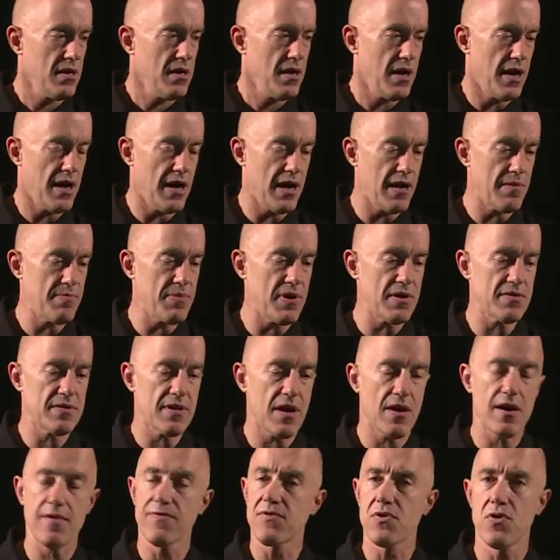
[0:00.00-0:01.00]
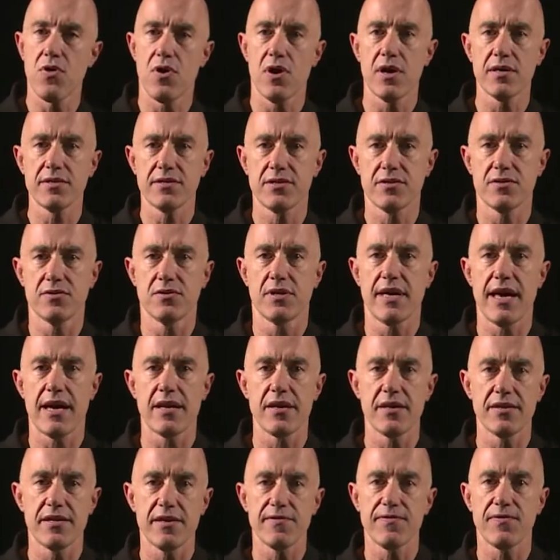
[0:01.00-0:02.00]
Uh, but of course, to get
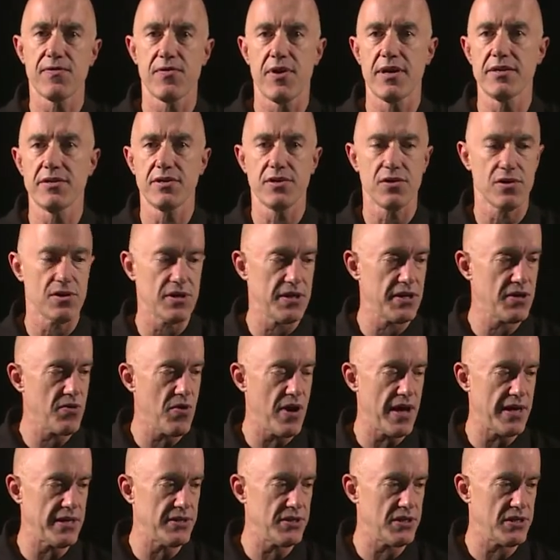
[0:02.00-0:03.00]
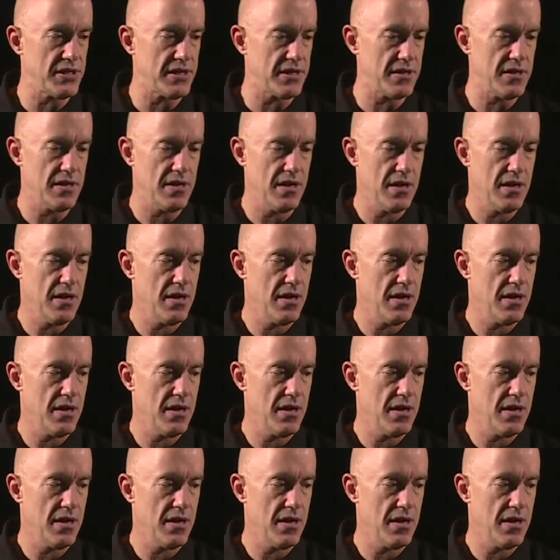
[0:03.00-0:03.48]
a differential equation,